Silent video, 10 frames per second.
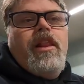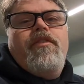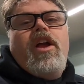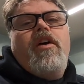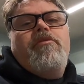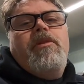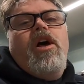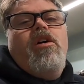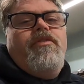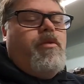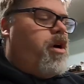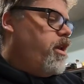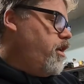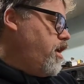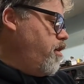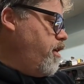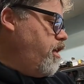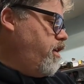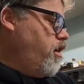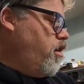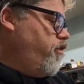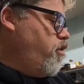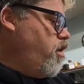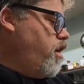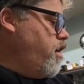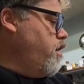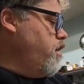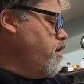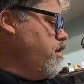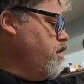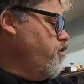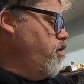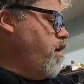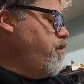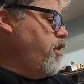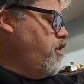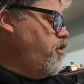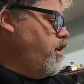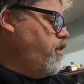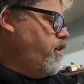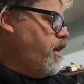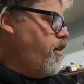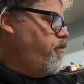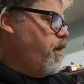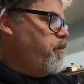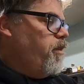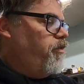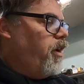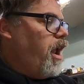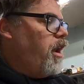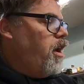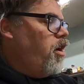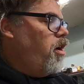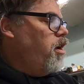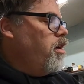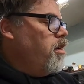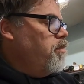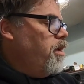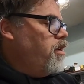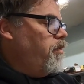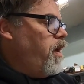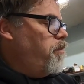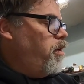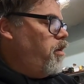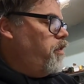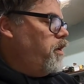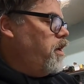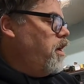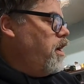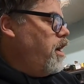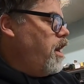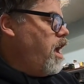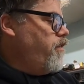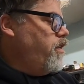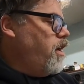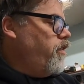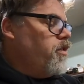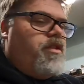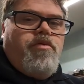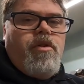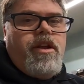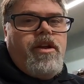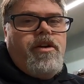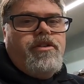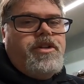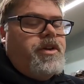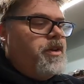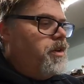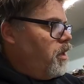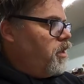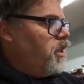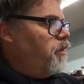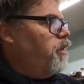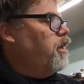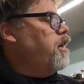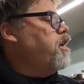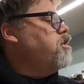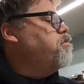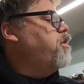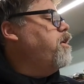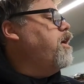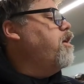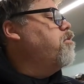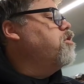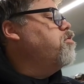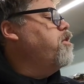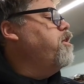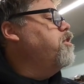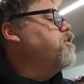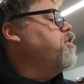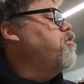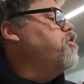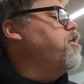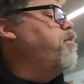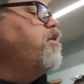Leave a comment below if you want to tell me anything or if you want to remind me to do anything that I might be forgetting here because I'm not perfect and I haven't done this in 20 years. Last time I did an engine put together was 20 years ago, Jim.